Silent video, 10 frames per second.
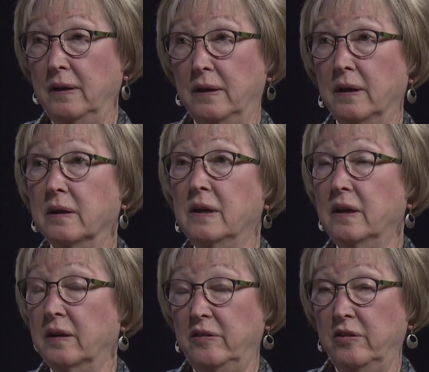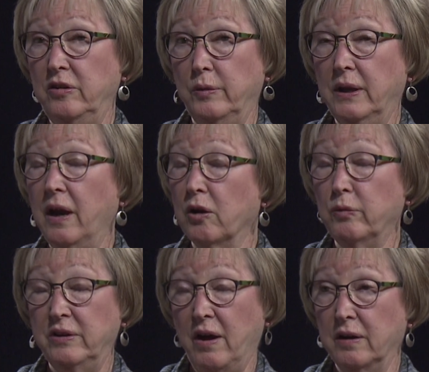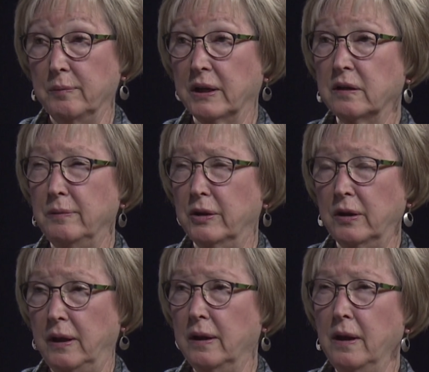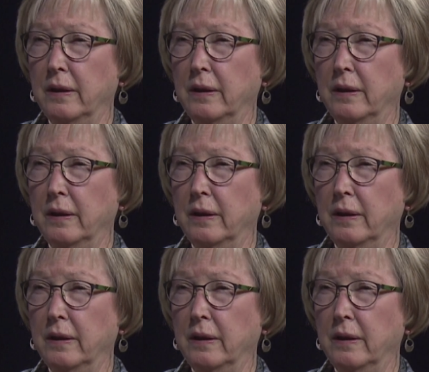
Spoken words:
in a continuing care retirement community.